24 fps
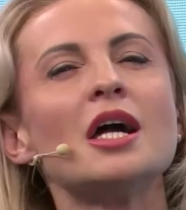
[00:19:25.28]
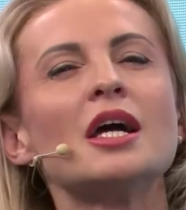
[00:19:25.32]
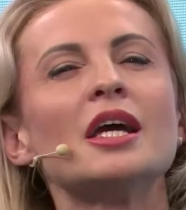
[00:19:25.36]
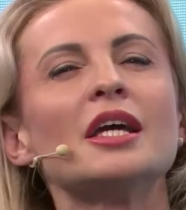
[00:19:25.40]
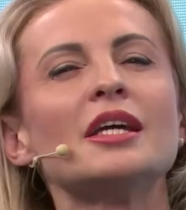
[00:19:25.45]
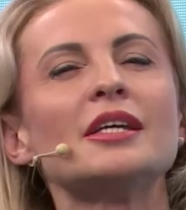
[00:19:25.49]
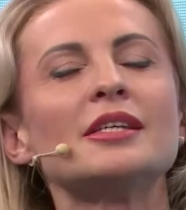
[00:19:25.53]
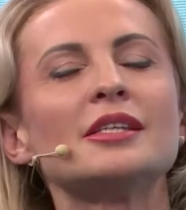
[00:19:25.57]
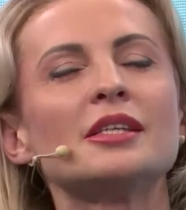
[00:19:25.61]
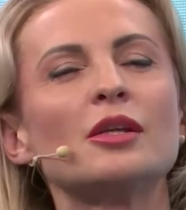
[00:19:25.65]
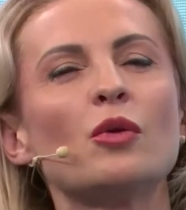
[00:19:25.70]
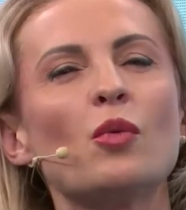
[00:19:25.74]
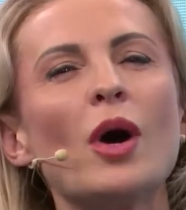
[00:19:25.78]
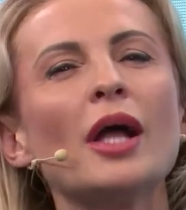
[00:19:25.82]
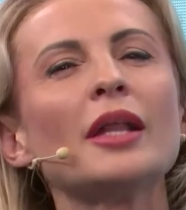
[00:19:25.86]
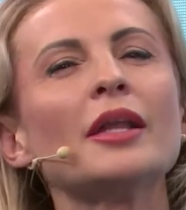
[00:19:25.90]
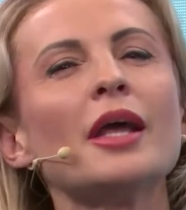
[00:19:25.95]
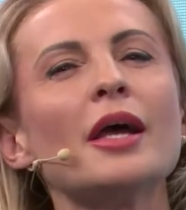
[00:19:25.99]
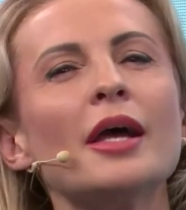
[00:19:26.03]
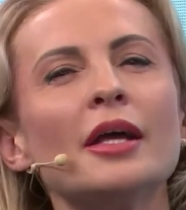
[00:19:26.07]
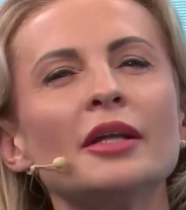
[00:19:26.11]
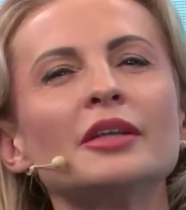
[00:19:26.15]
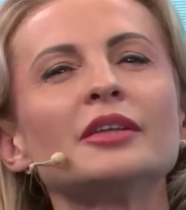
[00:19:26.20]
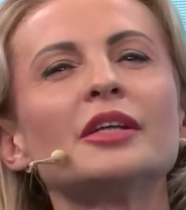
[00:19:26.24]
Is the one
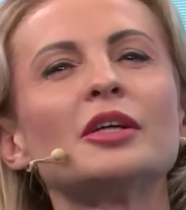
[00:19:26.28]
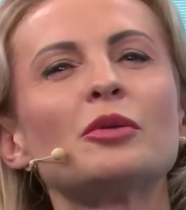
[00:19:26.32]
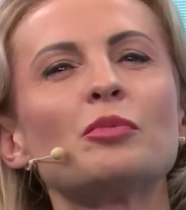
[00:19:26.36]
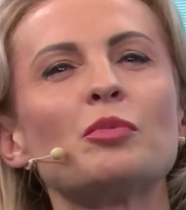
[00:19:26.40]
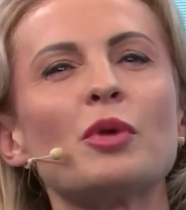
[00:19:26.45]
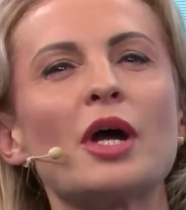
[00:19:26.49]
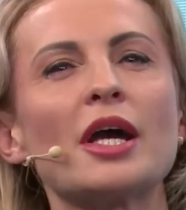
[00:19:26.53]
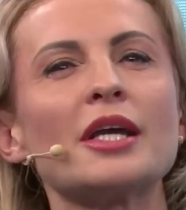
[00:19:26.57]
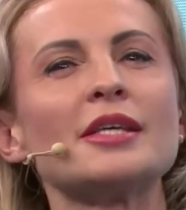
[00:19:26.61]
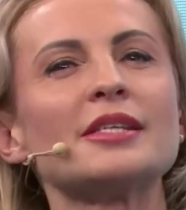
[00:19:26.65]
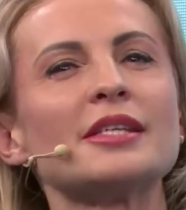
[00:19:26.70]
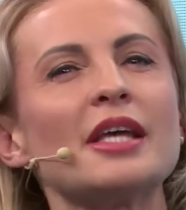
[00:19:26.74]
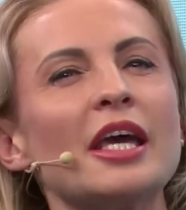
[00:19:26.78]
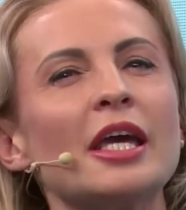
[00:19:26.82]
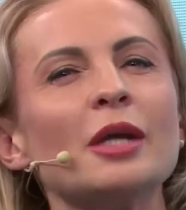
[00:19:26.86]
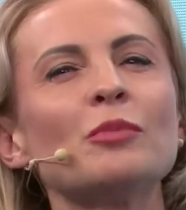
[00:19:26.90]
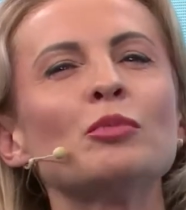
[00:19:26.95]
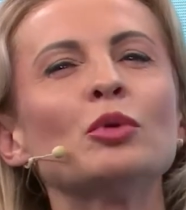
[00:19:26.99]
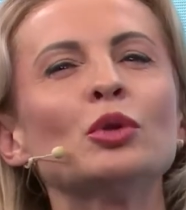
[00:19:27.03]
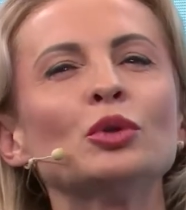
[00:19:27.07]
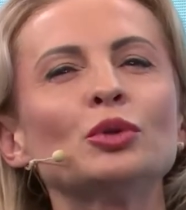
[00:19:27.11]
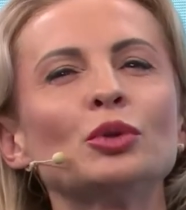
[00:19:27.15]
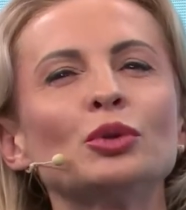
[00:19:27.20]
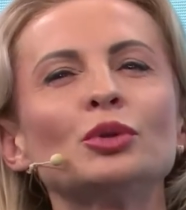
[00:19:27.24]
enterprise
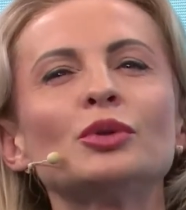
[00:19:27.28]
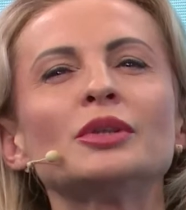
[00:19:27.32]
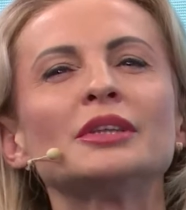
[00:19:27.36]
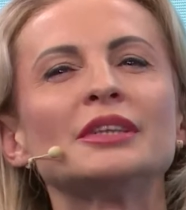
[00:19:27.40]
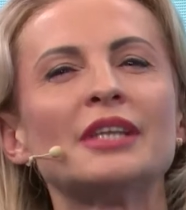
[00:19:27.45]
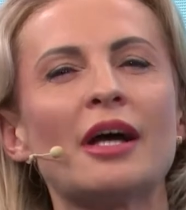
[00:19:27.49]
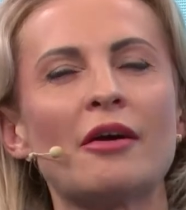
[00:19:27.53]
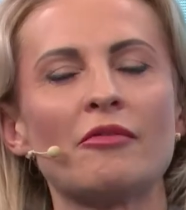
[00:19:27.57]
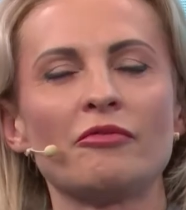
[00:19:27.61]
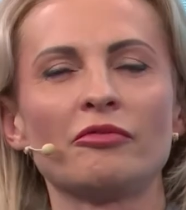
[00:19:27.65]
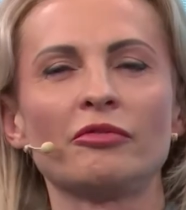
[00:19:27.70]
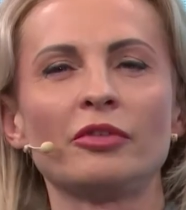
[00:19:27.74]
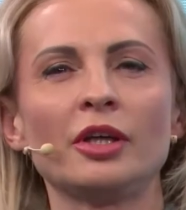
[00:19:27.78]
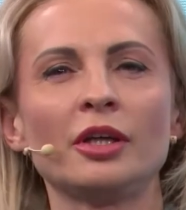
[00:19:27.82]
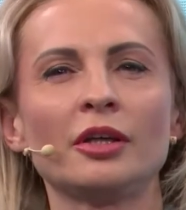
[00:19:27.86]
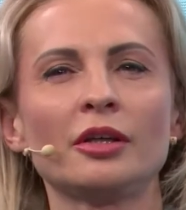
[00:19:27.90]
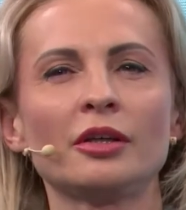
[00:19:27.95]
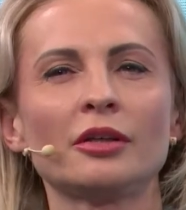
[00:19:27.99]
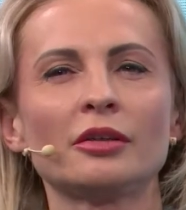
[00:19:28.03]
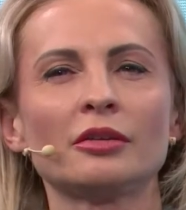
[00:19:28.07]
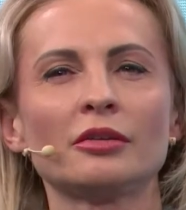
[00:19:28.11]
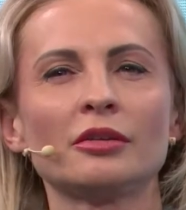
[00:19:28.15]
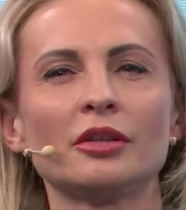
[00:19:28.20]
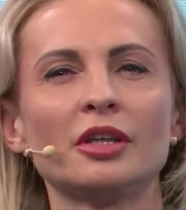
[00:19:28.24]
able to do something,
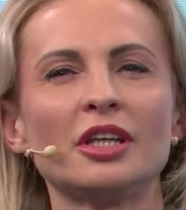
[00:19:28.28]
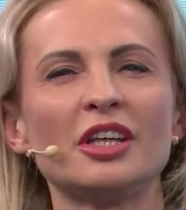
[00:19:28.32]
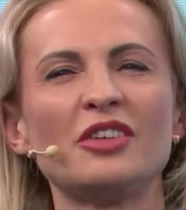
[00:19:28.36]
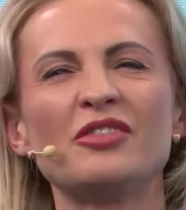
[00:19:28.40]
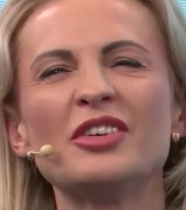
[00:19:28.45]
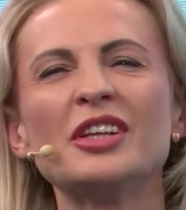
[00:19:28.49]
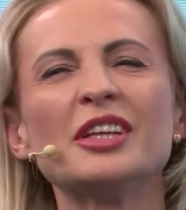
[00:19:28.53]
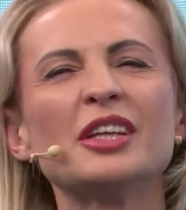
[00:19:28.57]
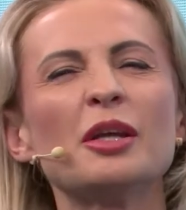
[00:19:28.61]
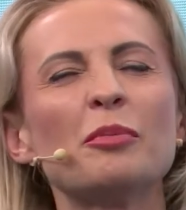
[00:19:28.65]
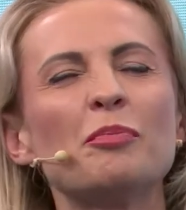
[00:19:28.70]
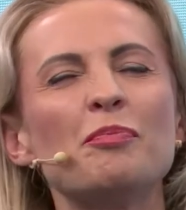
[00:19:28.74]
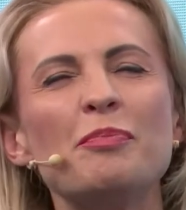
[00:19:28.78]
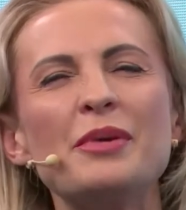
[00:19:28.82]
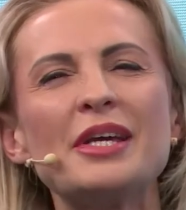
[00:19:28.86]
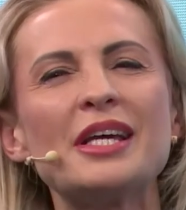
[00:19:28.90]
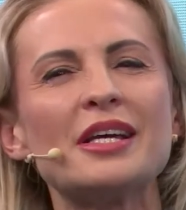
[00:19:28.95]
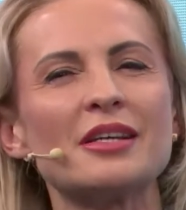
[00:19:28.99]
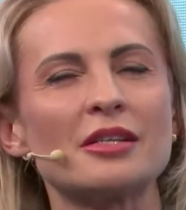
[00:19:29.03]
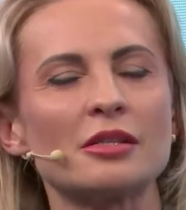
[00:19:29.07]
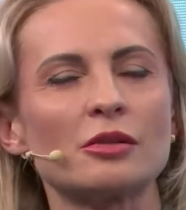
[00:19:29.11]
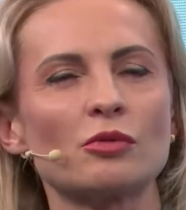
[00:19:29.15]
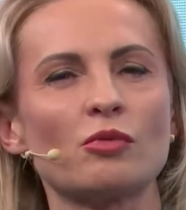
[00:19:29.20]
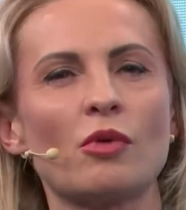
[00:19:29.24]
even the
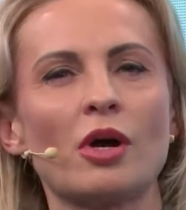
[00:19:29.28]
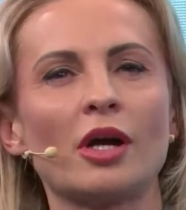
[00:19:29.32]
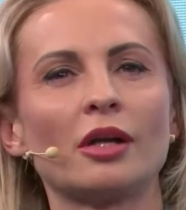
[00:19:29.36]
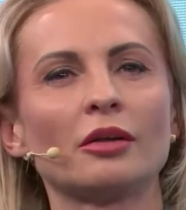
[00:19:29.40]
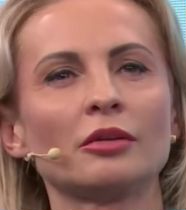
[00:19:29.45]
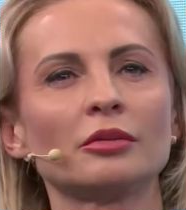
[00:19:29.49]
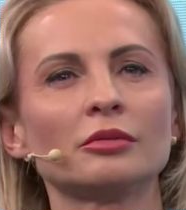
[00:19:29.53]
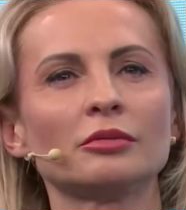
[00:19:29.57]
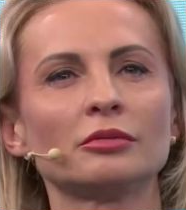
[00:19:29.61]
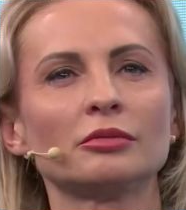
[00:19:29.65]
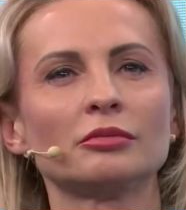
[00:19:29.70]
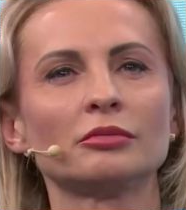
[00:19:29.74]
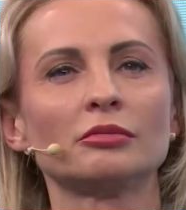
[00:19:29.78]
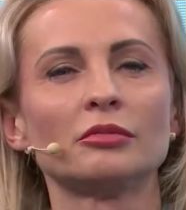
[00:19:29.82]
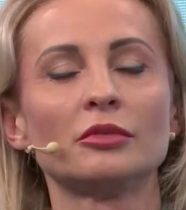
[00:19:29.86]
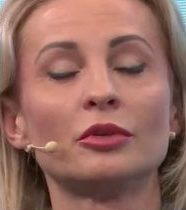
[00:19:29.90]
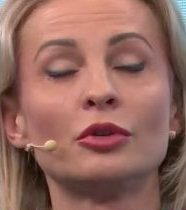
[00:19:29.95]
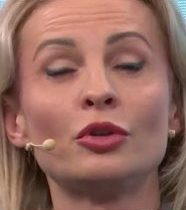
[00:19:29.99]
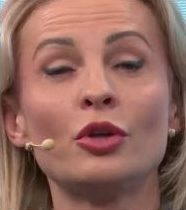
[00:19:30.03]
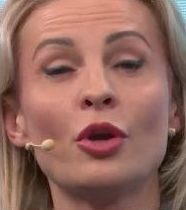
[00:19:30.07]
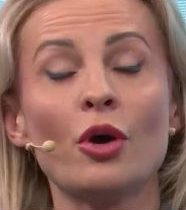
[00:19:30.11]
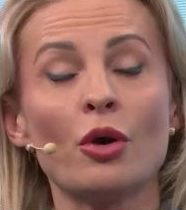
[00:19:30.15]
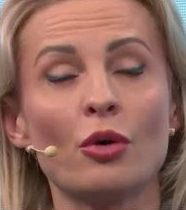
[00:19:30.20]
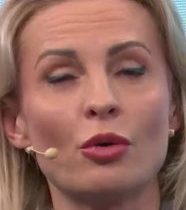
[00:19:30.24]
biggest one?
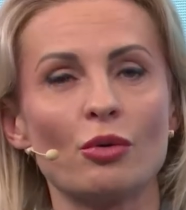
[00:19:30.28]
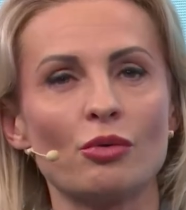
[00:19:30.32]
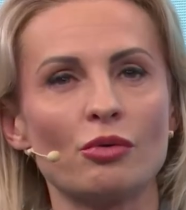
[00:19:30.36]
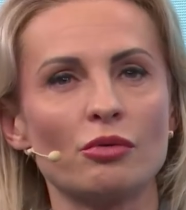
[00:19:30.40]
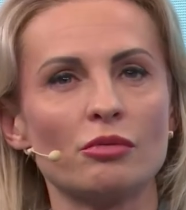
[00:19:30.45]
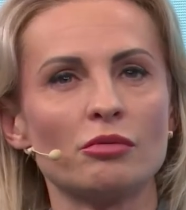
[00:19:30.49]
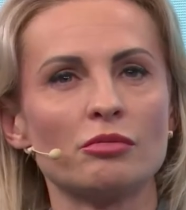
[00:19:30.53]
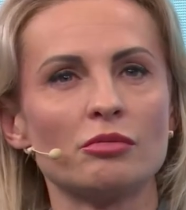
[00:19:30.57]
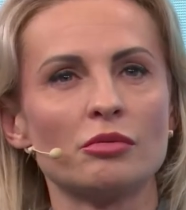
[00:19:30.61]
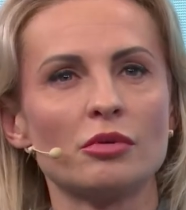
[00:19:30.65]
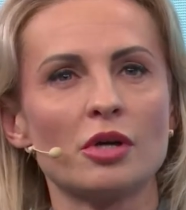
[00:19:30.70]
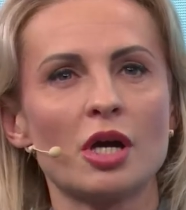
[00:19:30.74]
No.